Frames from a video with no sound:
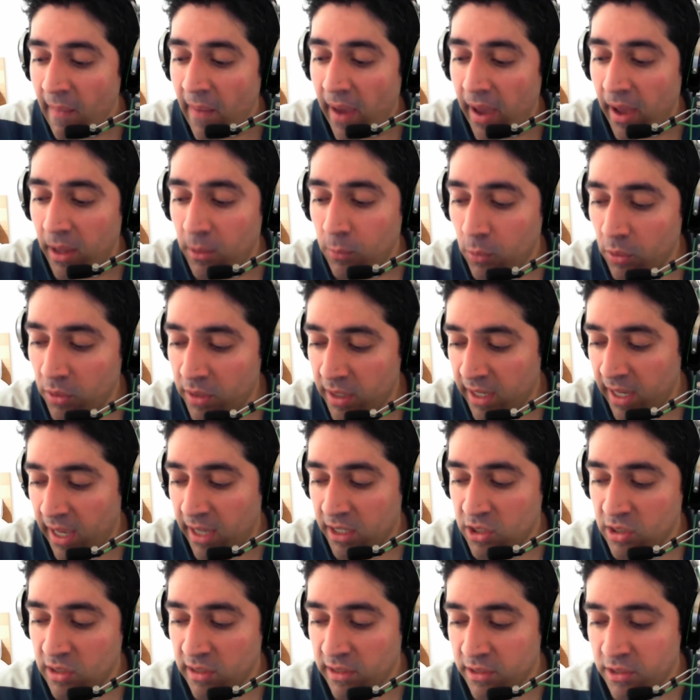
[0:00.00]
And what they
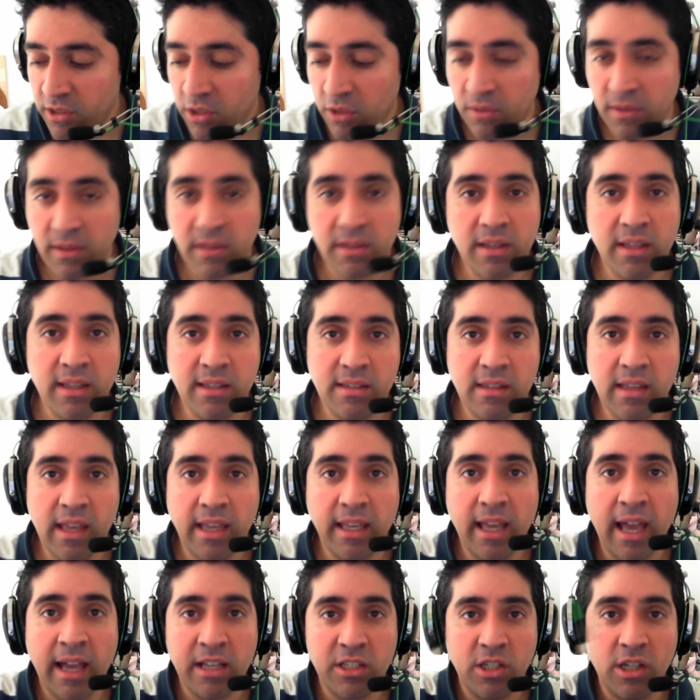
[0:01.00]
actually do is they
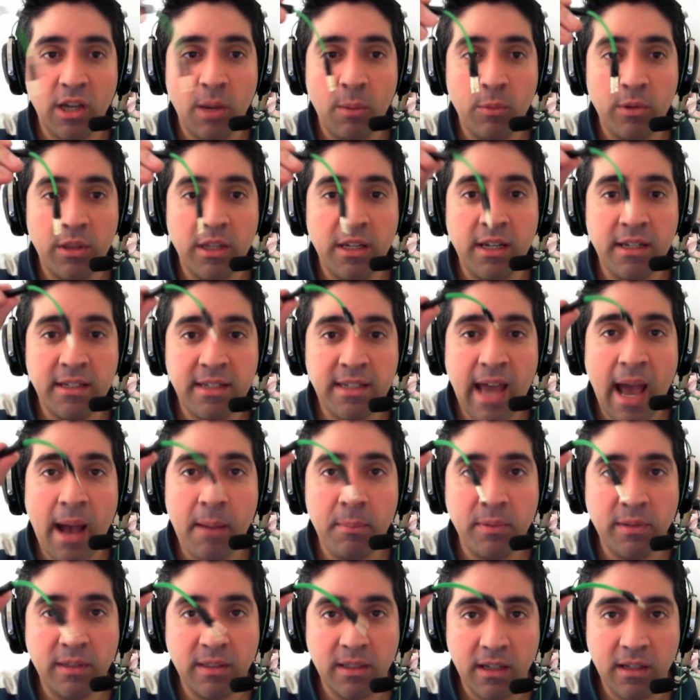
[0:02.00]
actually come with an
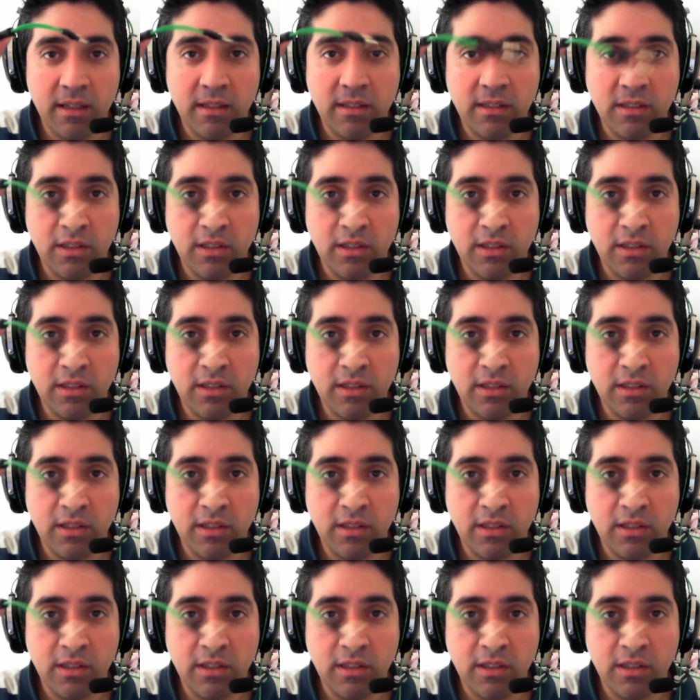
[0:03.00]
adapter